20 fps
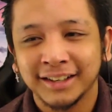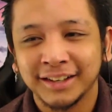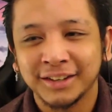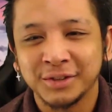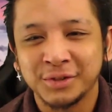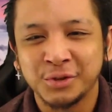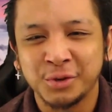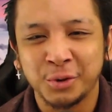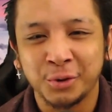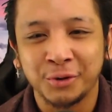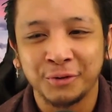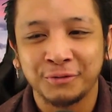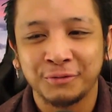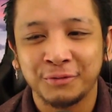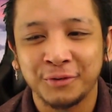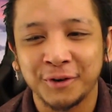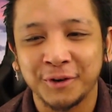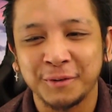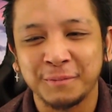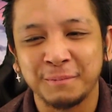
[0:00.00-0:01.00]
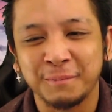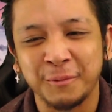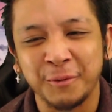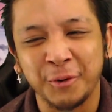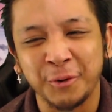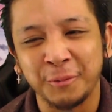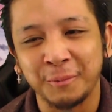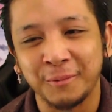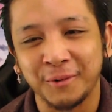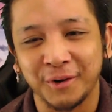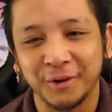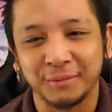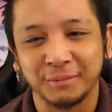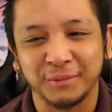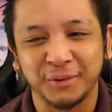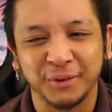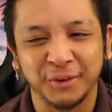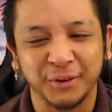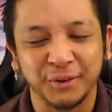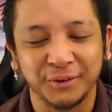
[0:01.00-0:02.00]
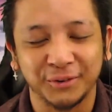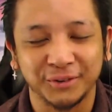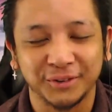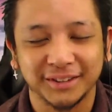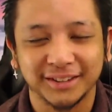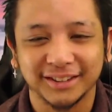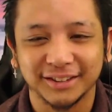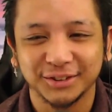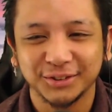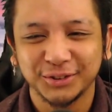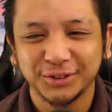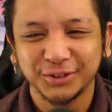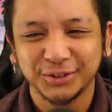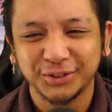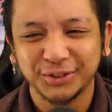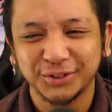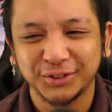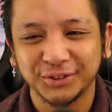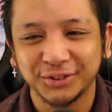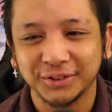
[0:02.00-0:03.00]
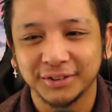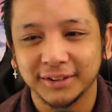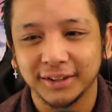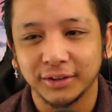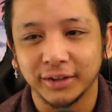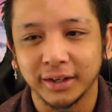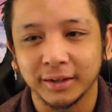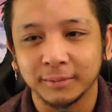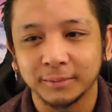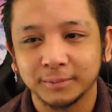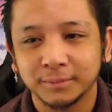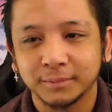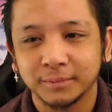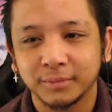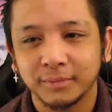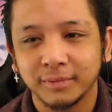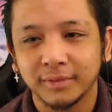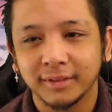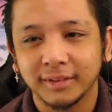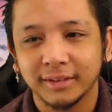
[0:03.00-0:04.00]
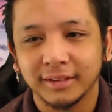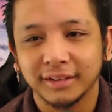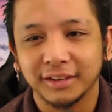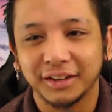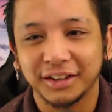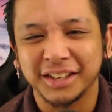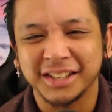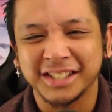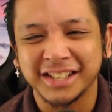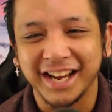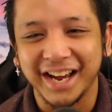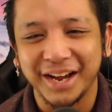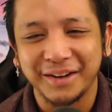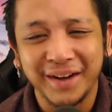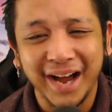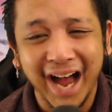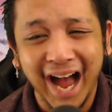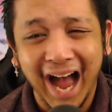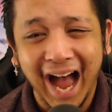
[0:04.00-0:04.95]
Jorah fucking Mormont, bro. Oh, okay. Look at Sam.